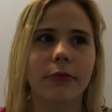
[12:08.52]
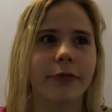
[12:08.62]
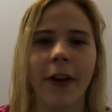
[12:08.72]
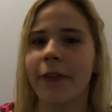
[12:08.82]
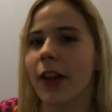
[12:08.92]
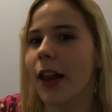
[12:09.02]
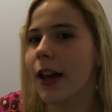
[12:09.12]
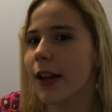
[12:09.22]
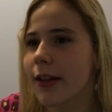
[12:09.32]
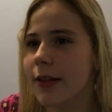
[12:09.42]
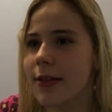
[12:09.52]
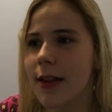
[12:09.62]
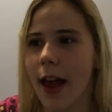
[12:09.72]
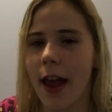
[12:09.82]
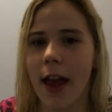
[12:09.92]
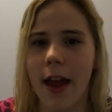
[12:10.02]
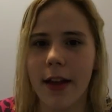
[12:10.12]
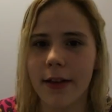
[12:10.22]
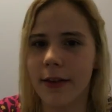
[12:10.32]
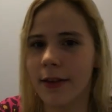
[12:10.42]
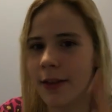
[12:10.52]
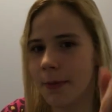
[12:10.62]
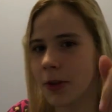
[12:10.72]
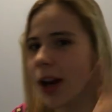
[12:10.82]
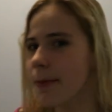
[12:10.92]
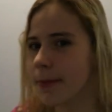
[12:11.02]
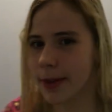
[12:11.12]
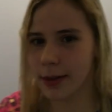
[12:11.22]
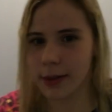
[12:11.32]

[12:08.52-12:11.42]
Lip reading: 50 likes and subscribe.